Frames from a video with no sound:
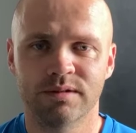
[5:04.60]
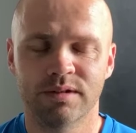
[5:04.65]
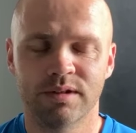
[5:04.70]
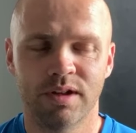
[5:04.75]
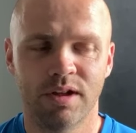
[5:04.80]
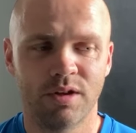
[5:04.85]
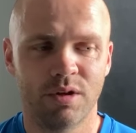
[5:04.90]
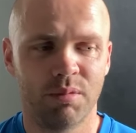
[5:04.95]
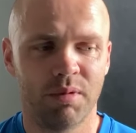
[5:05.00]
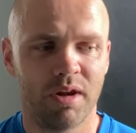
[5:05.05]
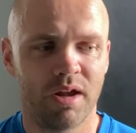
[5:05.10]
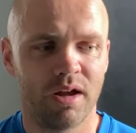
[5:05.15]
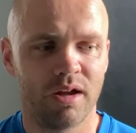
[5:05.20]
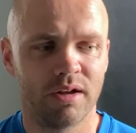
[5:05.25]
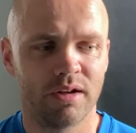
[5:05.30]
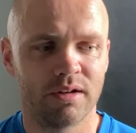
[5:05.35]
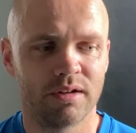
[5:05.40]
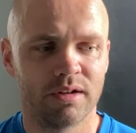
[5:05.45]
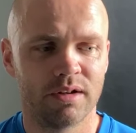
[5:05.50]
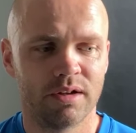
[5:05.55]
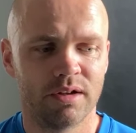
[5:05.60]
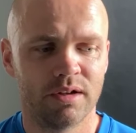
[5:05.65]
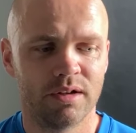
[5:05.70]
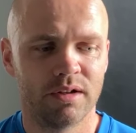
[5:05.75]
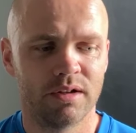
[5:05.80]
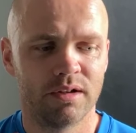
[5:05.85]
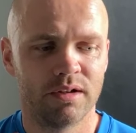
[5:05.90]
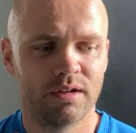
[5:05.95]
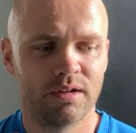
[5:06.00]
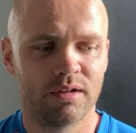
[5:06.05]
And they'll be like,
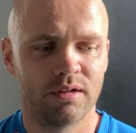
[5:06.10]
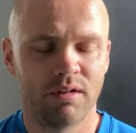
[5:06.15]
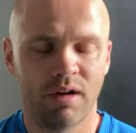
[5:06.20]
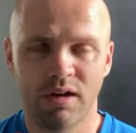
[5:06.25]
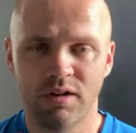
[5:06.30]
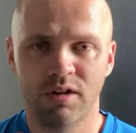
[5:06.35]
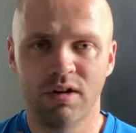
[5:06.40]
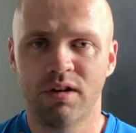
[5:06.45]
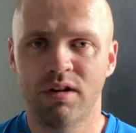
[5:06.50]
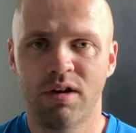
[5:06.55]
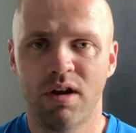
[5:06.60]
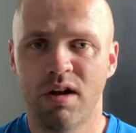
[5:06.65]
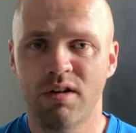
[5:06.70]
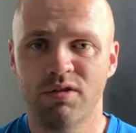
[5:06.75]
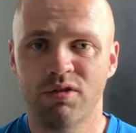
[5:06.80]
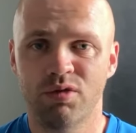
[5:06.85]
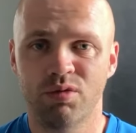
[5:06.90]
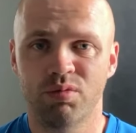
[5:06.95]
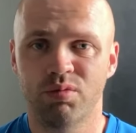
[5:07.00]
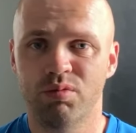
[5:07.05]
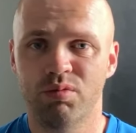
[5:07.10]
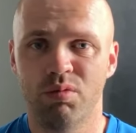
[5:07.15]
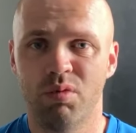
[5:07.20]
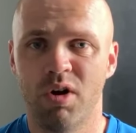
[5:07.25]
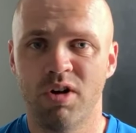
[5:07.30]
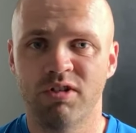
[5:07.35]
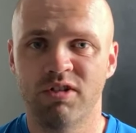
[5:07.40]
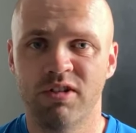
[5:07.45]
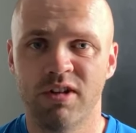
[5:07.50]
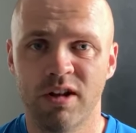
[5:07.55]
I just
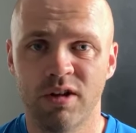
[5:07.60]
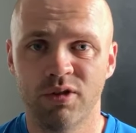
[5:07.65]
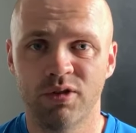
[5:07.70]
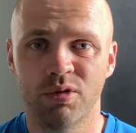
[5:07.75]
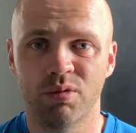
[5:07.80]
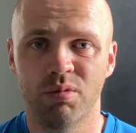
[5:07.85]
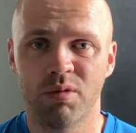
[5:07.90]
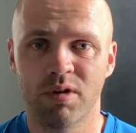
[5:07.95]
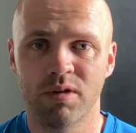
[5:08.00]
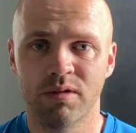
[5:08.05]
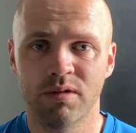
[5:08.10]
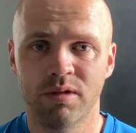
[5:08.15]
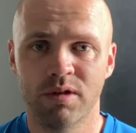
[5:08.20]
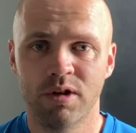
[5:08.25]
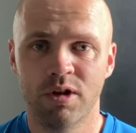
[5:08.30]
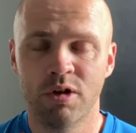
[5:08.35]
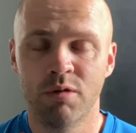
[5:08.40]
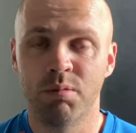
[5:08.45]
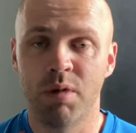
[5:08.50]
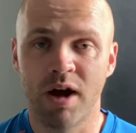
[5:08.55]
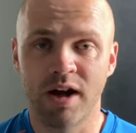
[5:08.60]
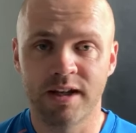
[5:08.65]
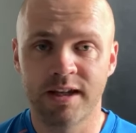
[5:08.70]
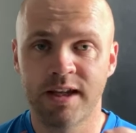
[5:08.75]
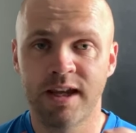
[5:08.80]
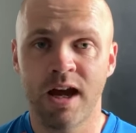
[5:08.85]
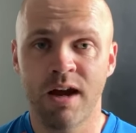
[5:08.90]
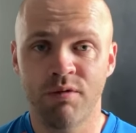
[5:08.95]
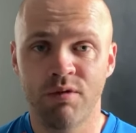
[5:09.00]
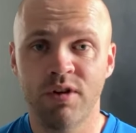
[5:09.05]
wanted to tell someone. But I
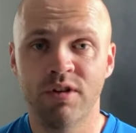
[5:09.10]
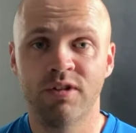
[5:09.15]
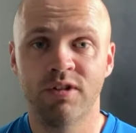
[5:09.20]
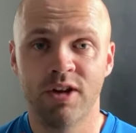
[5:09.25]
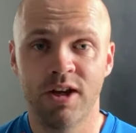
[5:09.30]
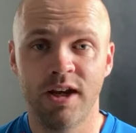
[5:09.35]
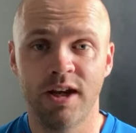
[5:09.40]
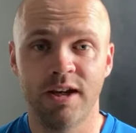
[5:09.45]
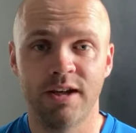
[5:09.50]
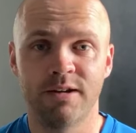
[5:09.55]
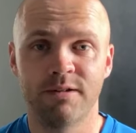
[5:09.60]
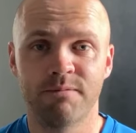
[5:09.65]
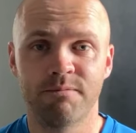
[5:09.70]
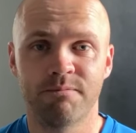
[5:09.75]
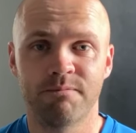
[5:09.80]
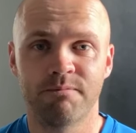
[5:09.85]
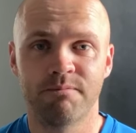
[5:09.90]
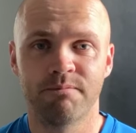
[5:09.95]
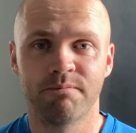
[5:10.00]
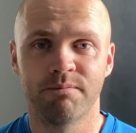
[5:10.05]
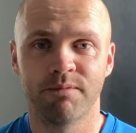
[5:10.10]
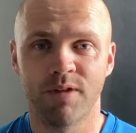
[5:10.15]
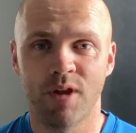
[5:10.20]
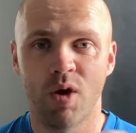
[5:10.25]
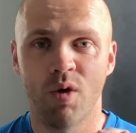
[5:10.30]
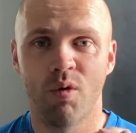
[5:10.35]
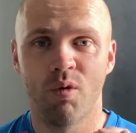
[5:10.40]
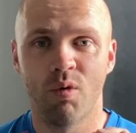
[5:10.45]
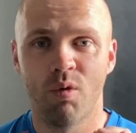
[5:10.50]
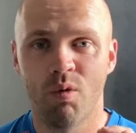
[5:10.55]
guarantee
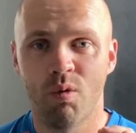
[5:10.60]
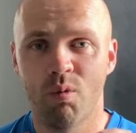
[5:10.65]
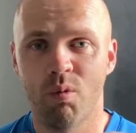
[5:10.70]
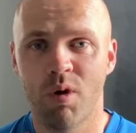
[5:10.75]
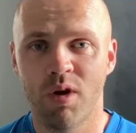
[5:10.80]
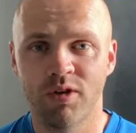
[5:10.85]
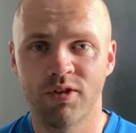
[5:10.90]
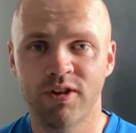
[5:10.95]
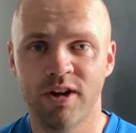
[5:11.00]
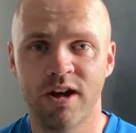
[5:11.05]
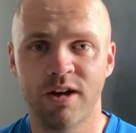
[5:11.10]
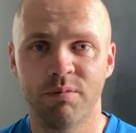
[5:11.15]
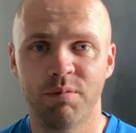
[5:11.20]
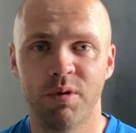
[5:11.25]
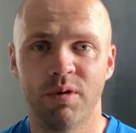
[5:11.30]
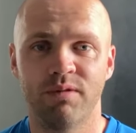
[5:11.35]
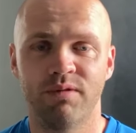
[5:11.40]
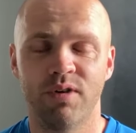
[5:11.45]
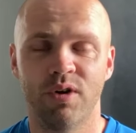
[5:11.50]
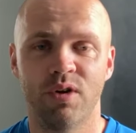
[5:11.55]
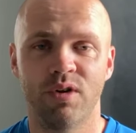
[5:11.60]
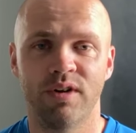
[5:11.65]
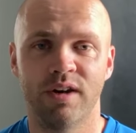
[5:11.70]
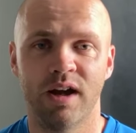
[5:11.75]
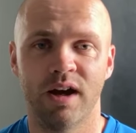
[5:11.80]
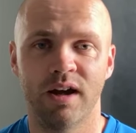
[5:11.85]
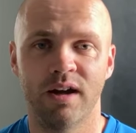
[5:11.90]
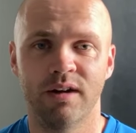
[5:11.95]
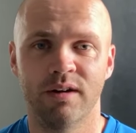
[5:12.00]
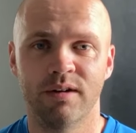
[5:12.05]
that once I'd put phone
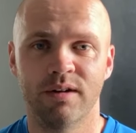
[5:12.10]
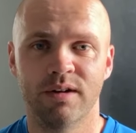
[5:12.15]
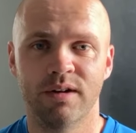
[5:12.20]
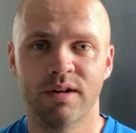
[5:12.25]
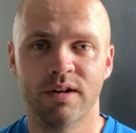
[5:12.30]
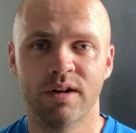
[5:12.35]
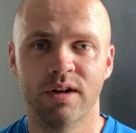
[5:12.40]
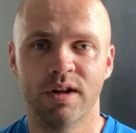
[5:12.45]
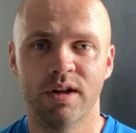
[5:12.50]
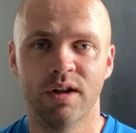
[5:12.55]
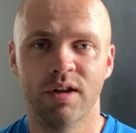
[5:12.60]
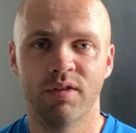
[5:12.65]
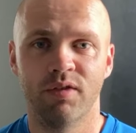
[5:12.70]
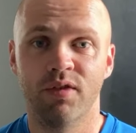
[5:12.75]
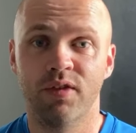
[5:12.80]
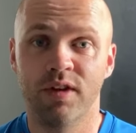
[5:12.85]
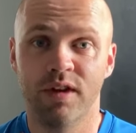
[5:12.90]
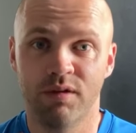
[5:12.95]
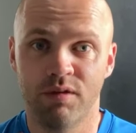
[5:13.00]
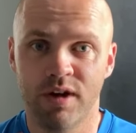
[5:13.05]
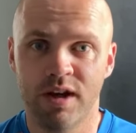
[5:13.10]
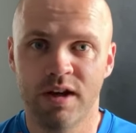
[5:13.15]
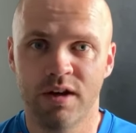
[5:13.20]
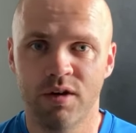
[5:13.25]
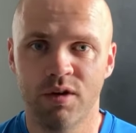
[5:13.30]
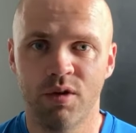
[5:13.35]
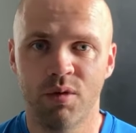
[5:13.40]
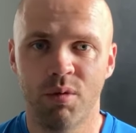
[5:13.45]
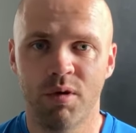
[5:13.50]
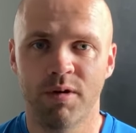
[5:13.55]
down, they ring
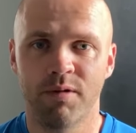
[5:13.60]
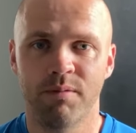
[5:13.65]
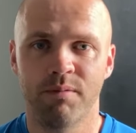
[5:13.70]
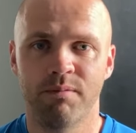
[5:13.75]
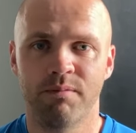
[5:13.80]
another one.